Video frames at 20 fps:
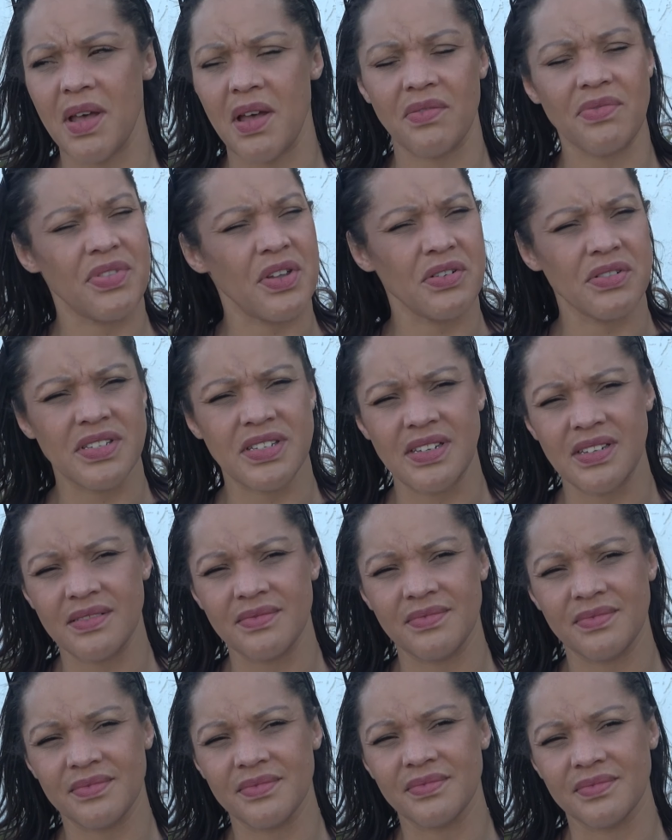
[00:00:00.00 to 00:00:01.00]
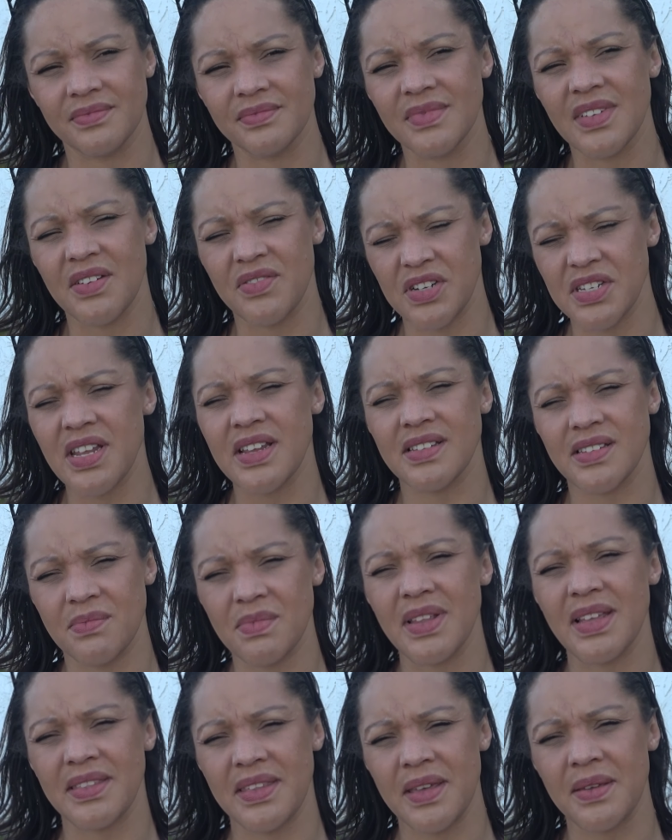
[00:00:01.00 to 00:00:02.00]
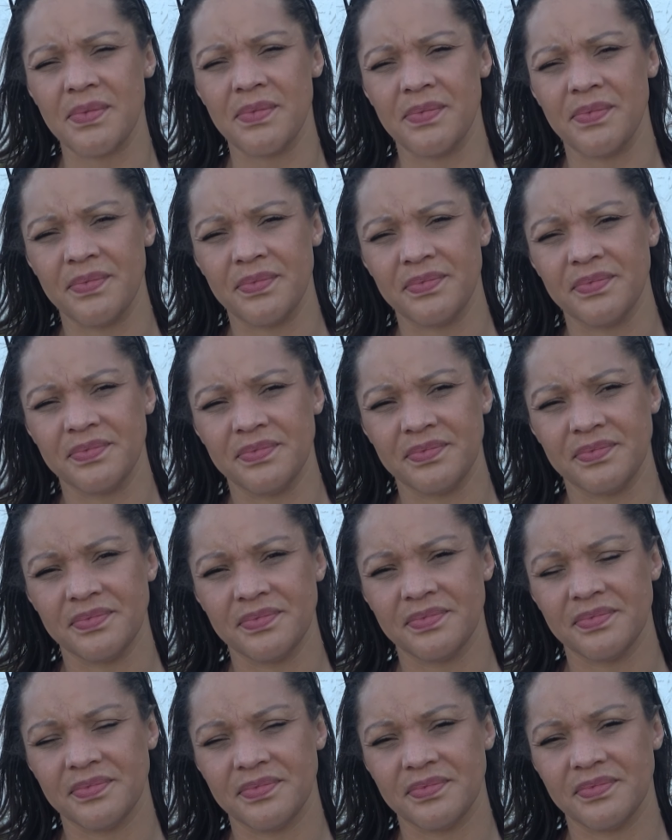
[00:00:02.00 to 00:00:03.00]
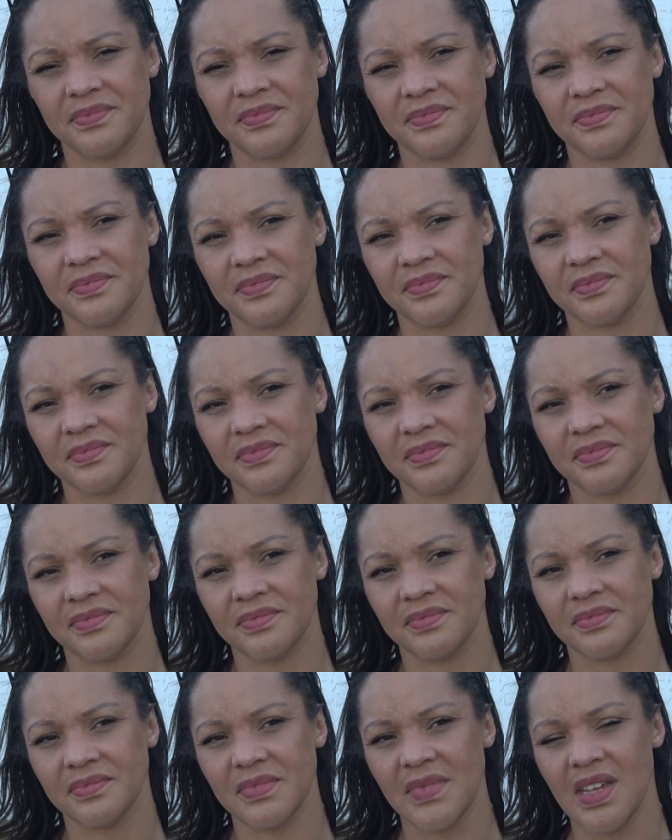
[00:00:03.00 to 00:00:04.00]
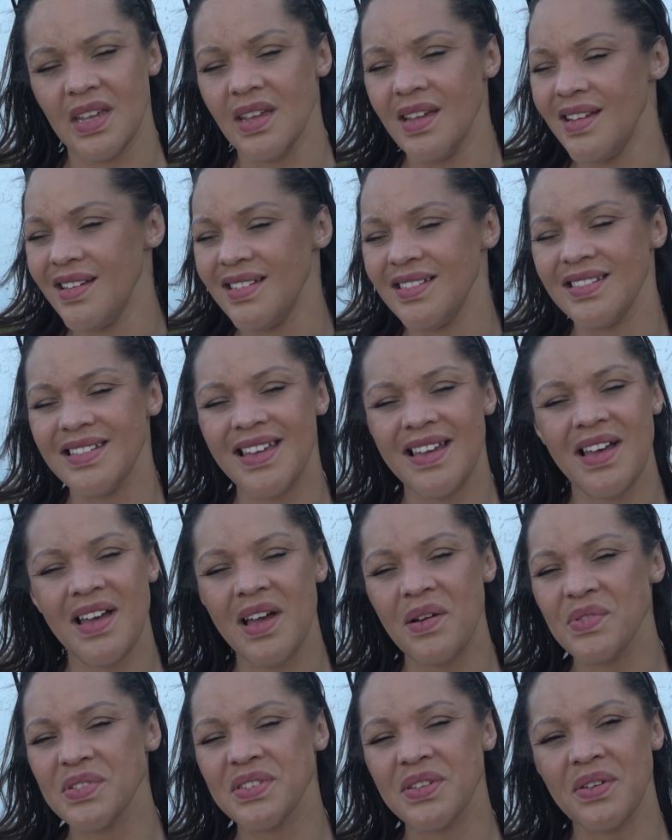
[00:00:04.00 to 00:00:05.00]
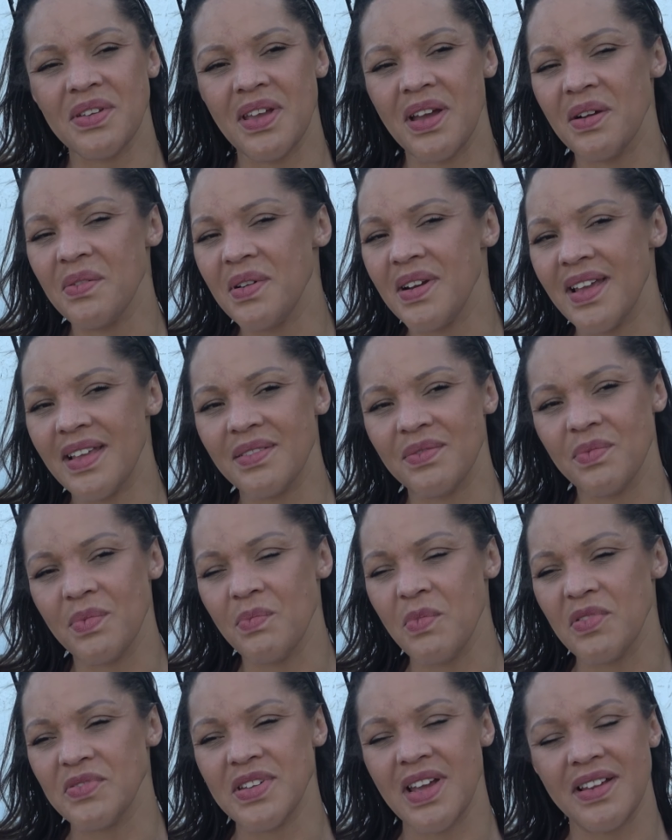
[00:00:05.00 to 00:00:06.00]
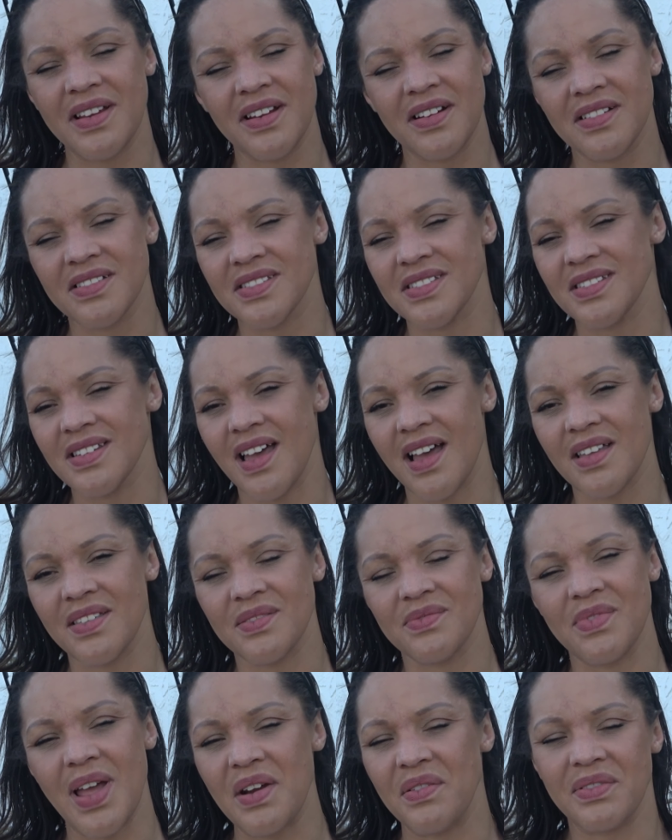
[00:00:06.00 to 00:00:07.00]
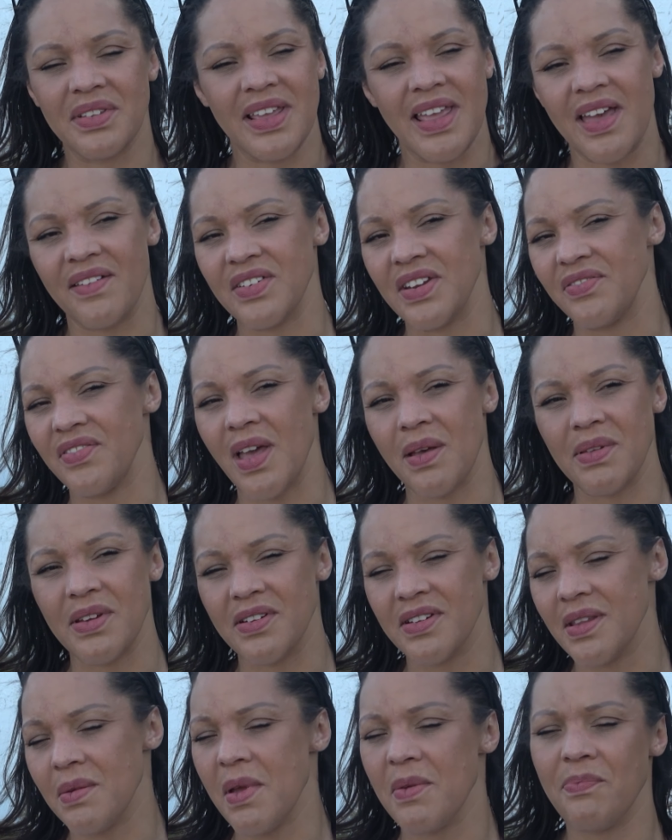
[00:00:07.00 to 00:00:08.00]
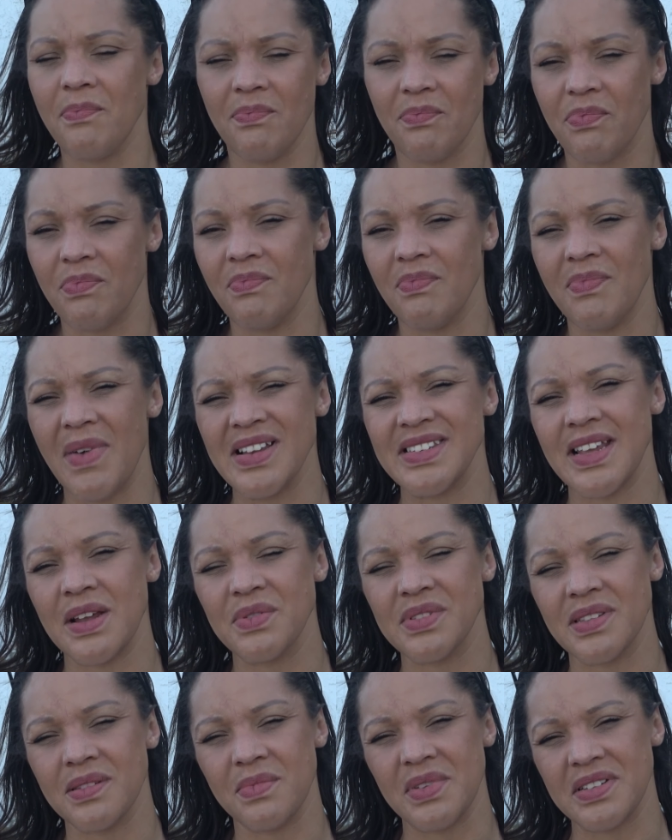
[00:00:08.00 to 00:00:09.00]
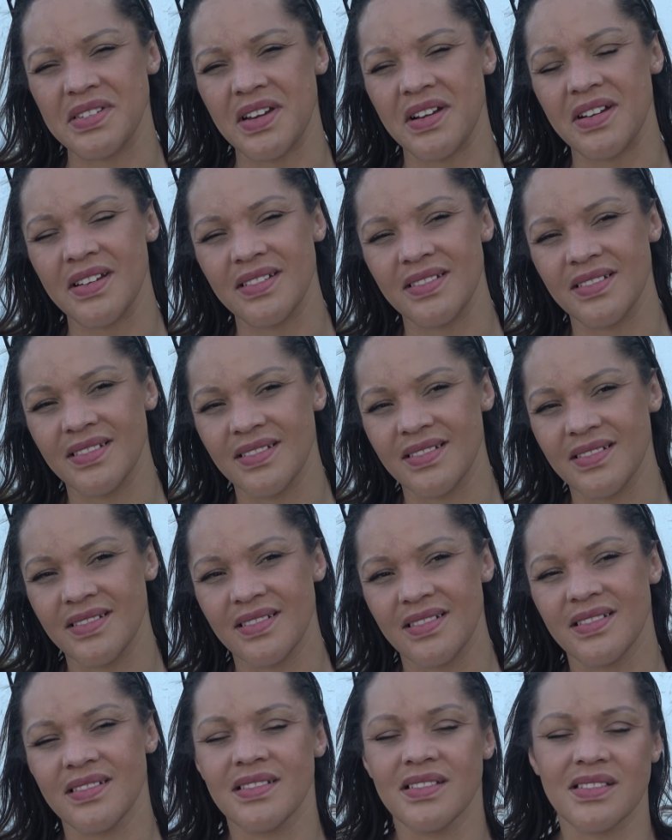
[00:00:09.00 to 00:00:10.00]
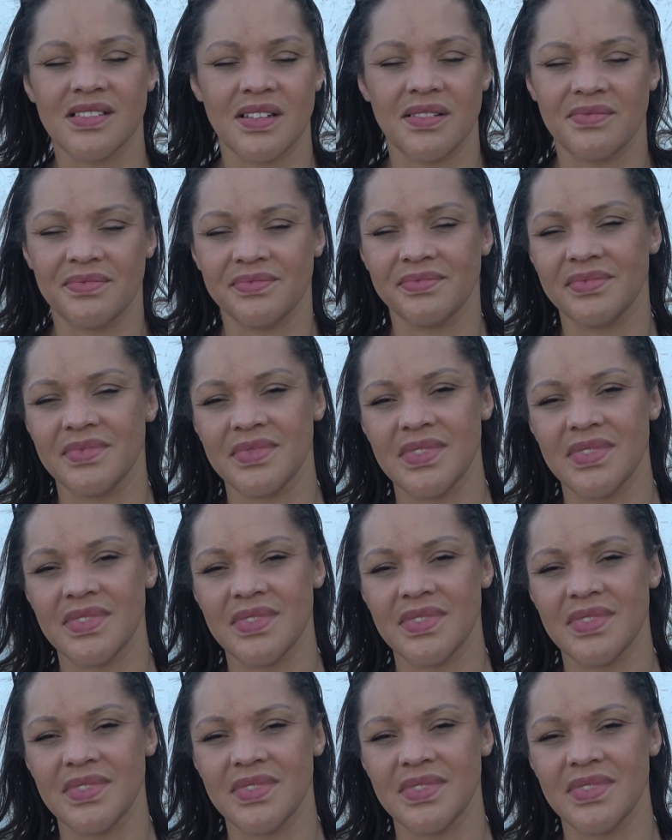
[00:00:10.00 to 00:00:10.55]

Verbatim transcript: about thirteen, give or take, something like that. Do you ever go back home to visit? No, I was so young when I moved out here. It's not. I don't really have any family here. And then my my dad was in the military. Oh okay. So.